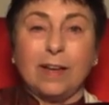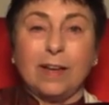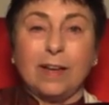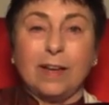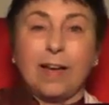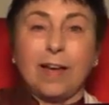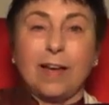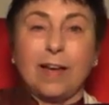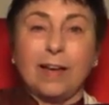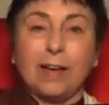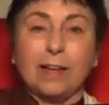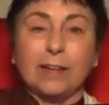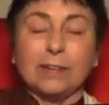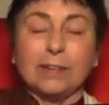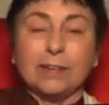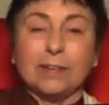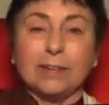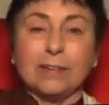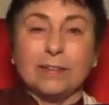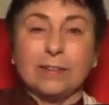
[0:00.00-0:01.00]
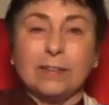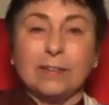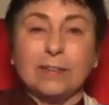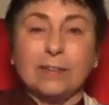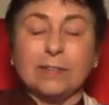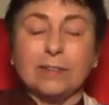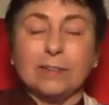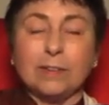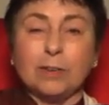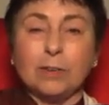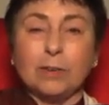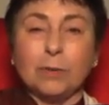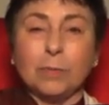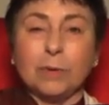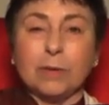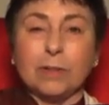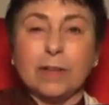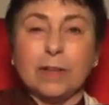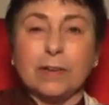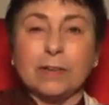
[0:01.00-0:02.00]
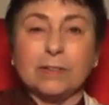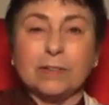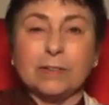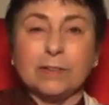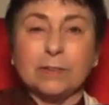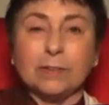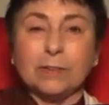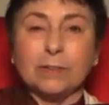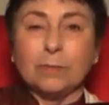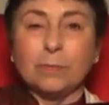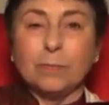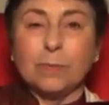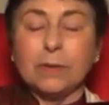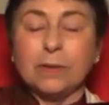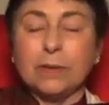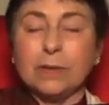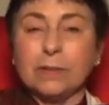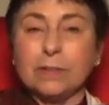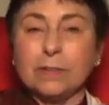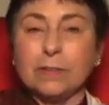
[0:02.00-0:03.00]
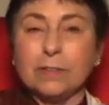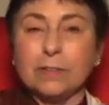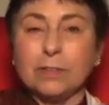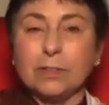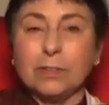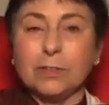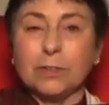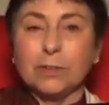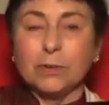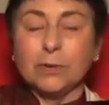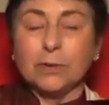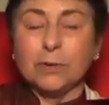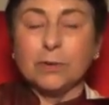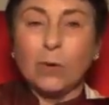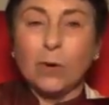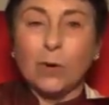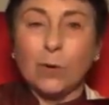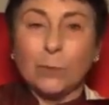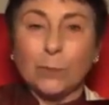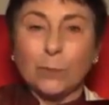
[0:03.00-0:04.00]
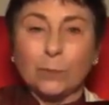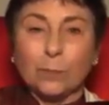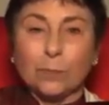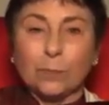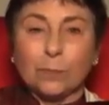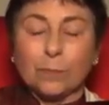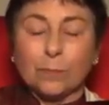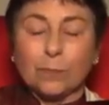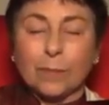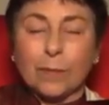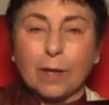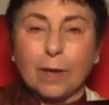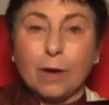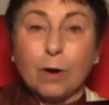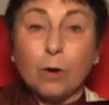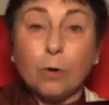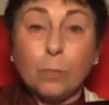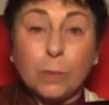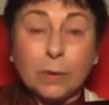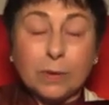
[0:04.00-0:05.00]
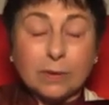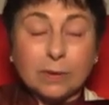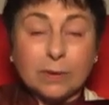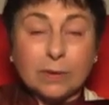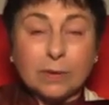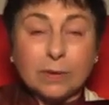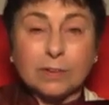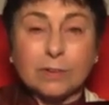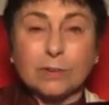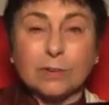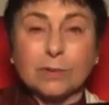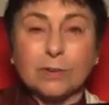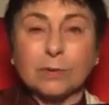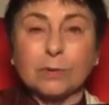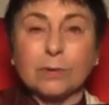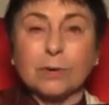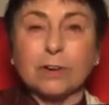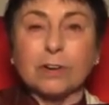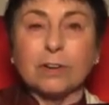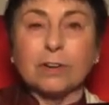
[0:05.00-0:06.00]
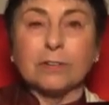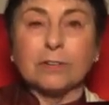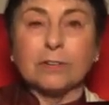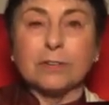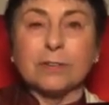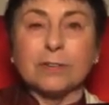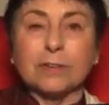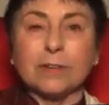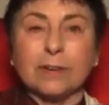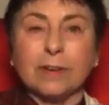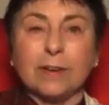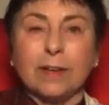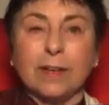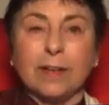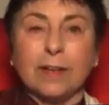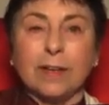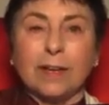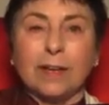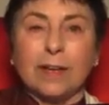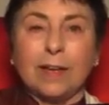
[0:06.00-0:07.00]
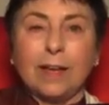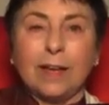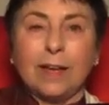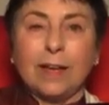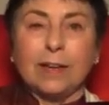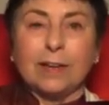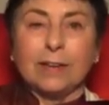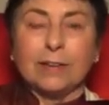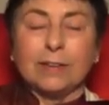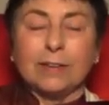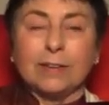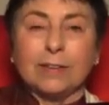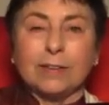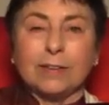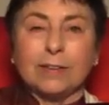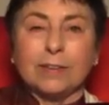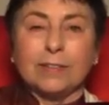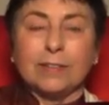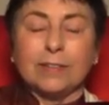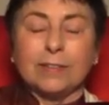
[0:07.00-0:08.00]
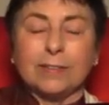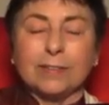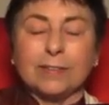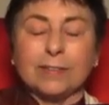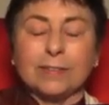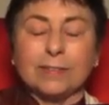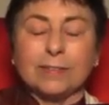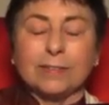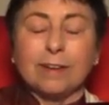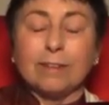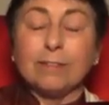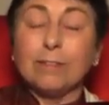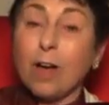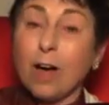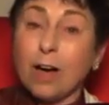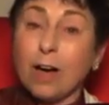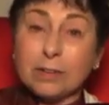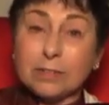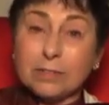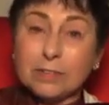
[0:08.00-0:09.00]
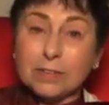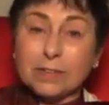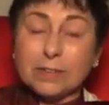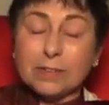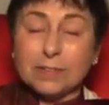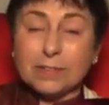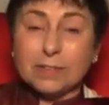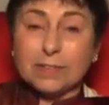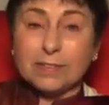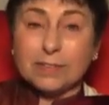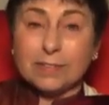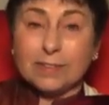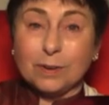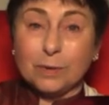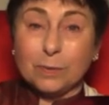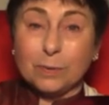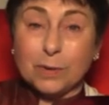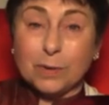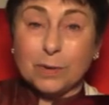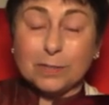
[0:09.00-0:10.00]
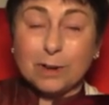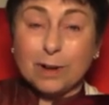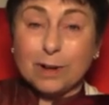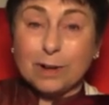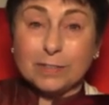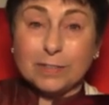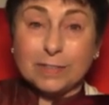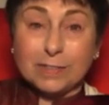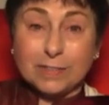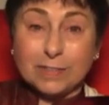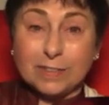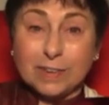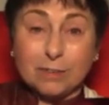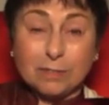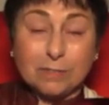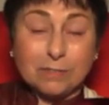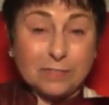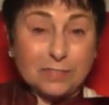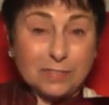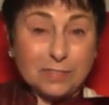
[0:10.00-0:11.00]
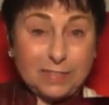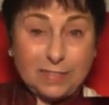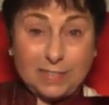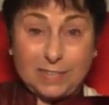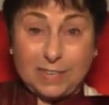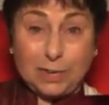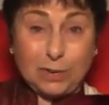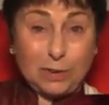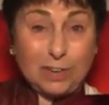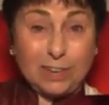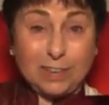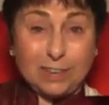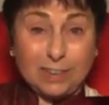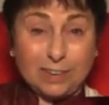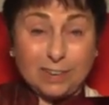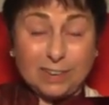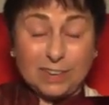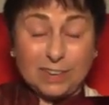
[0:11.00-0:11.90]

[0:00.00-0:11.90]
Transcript: And these accumulations begin to open inner doors. And it's a lot of it is what's called self-secret,